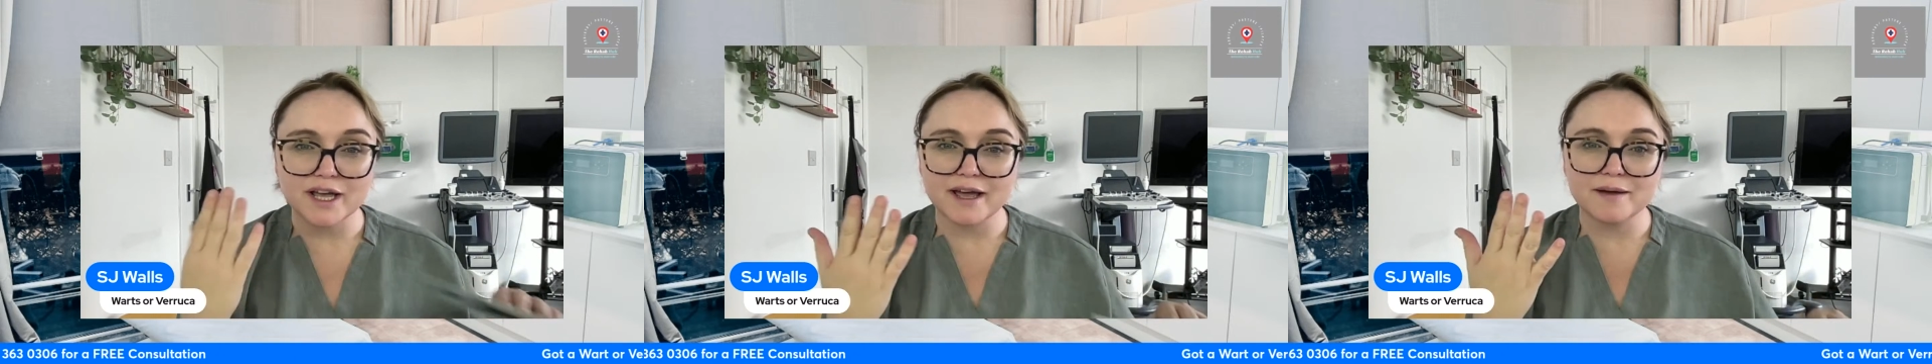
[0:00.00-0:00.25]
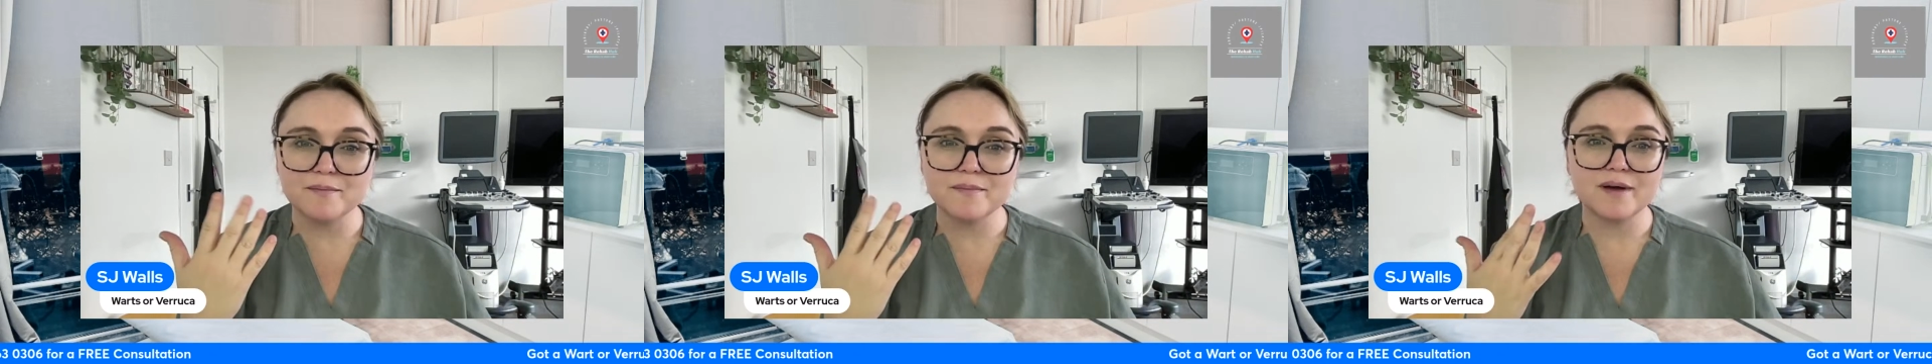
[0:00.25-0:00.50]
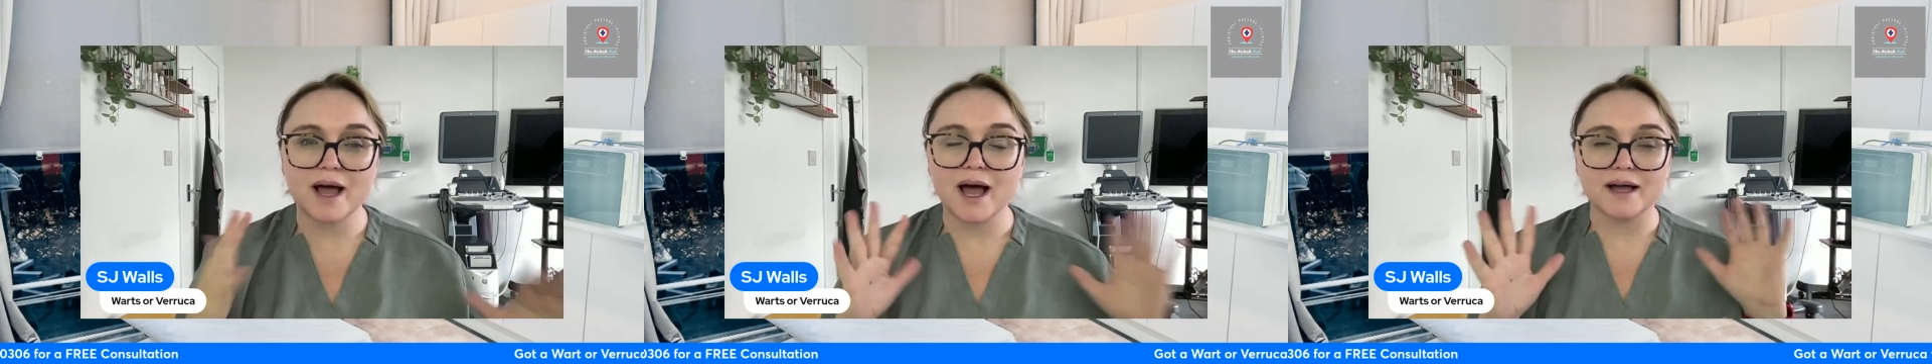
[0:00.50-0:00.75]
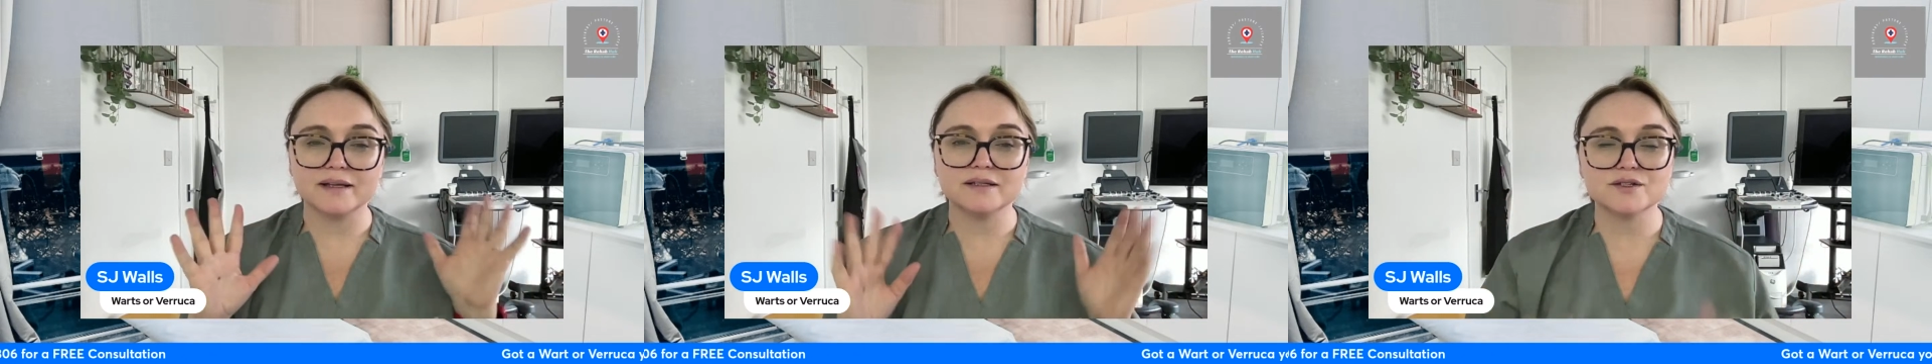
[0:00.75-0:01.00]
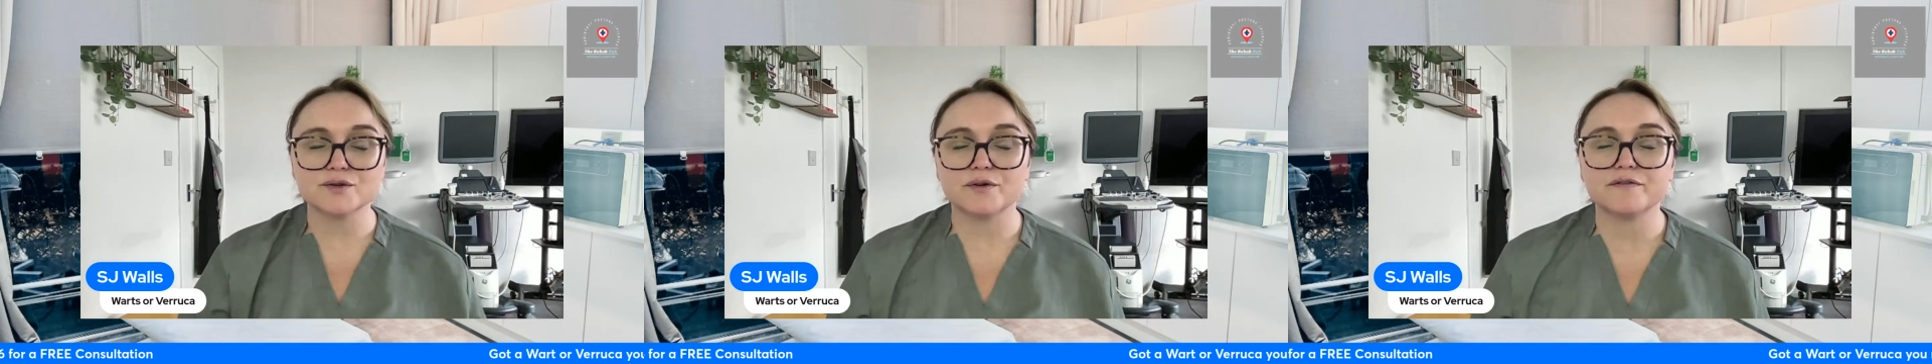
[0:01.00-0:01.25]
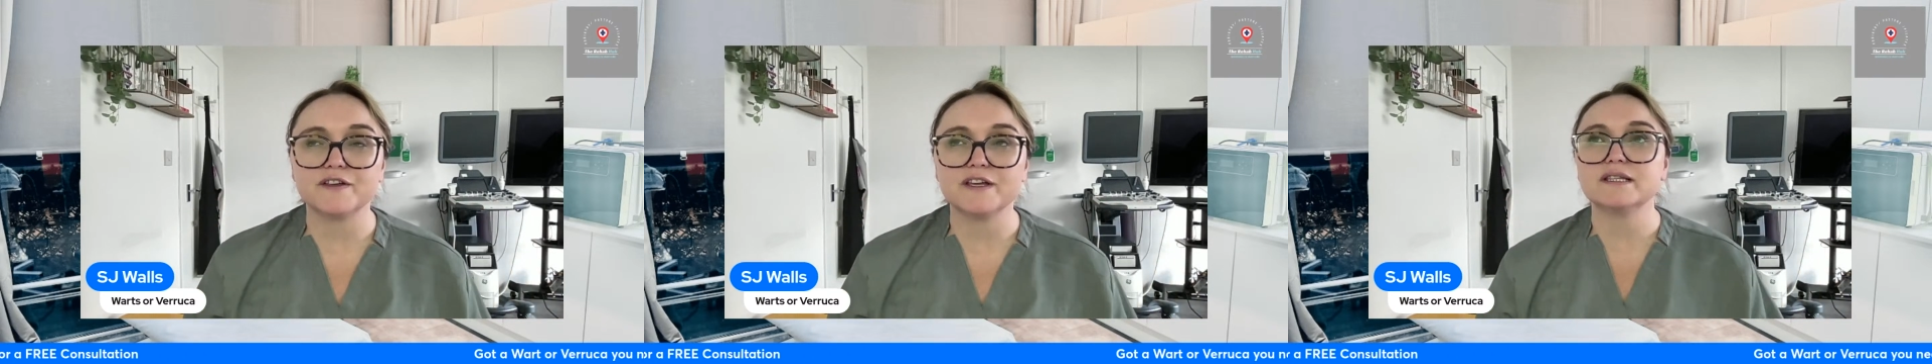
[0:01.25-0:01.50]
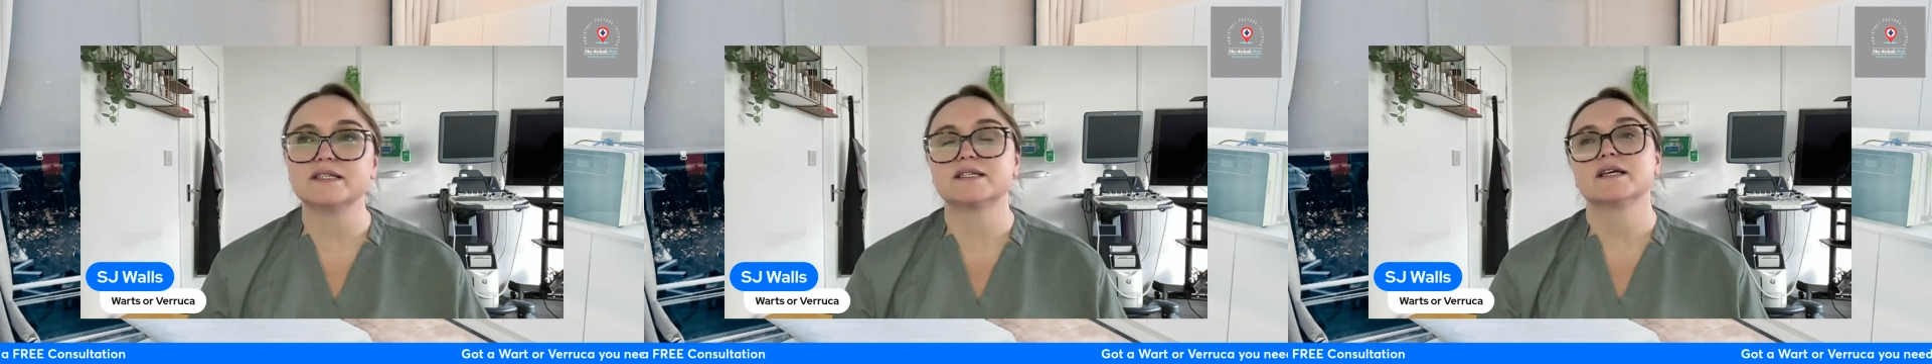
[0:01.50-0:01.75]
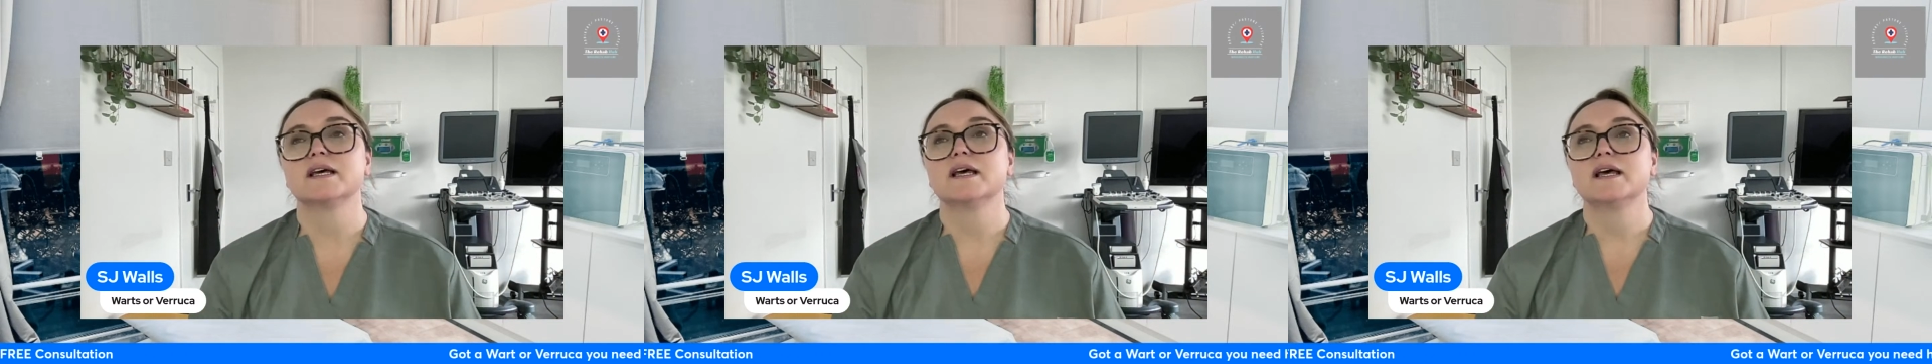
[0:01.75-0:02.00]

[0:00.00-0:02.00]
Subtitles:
hands or feet.